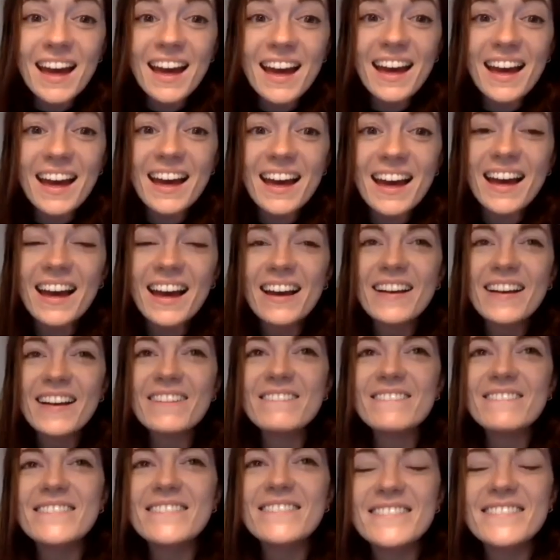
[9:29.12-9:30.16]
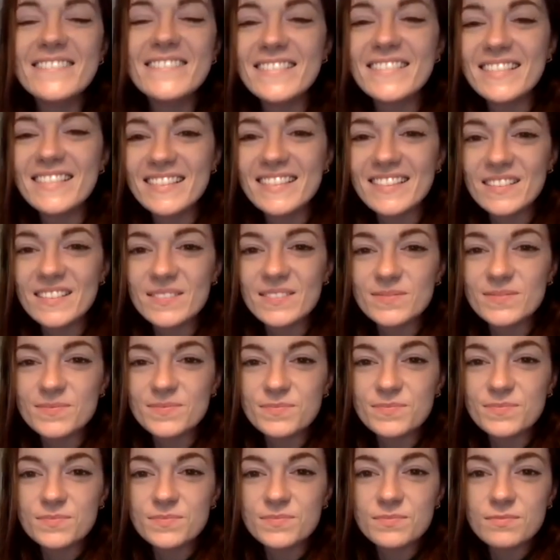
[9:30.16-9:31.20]

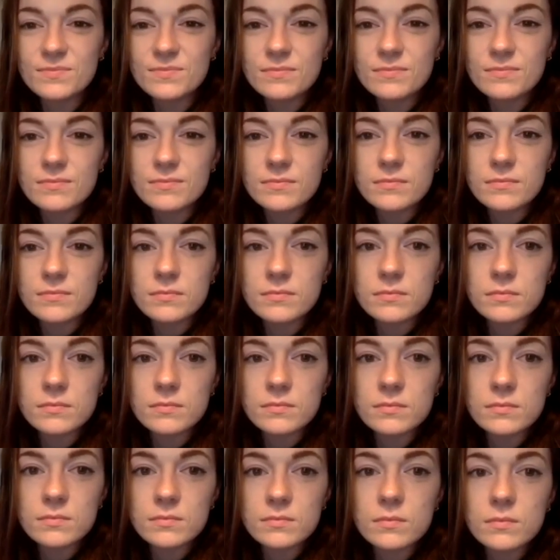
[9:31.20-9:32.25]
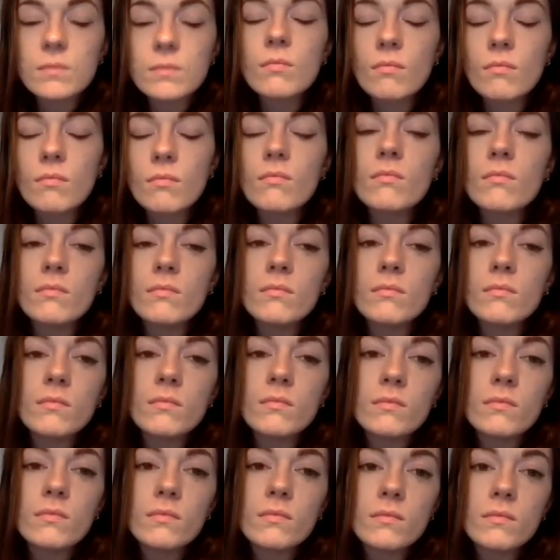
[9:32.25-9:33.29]

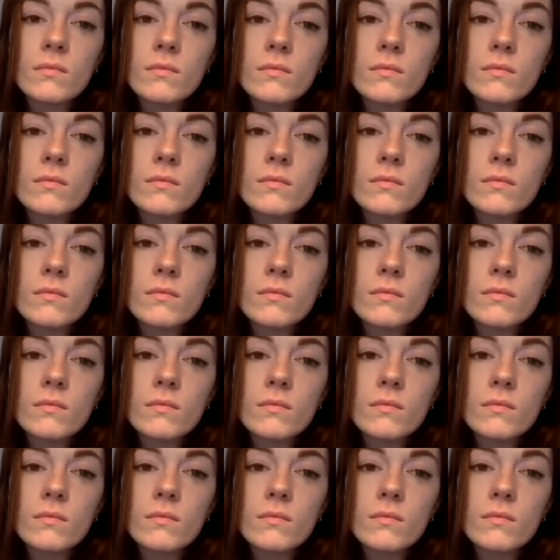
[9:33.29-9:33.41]
[no speech]